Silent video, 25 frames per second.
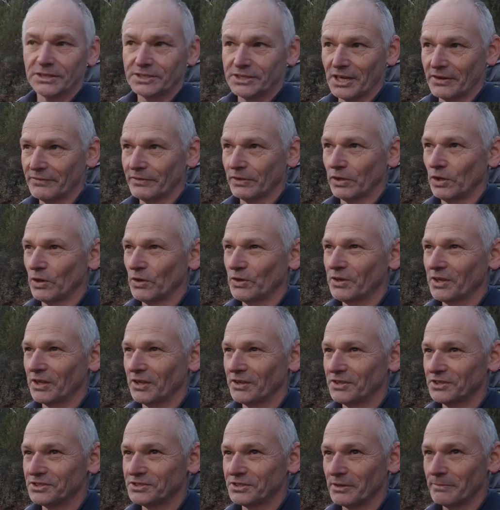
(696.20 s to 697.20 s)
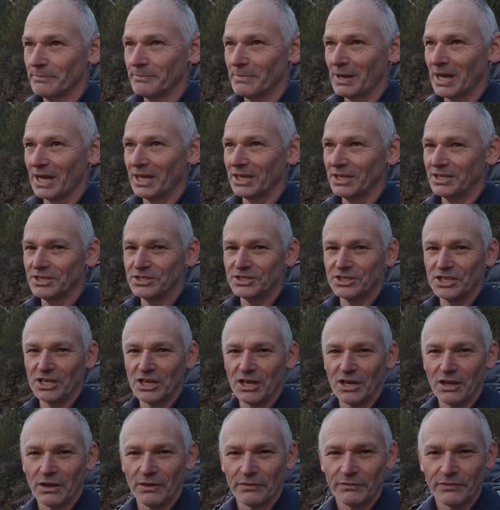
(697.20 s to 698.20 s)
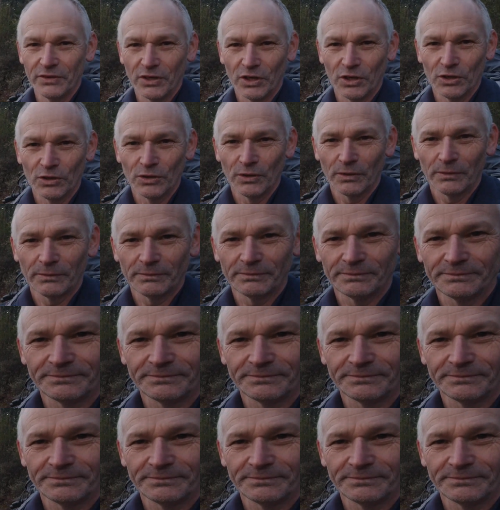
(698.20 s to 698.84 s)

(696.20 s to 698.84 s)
Let's have a look at this amazing view.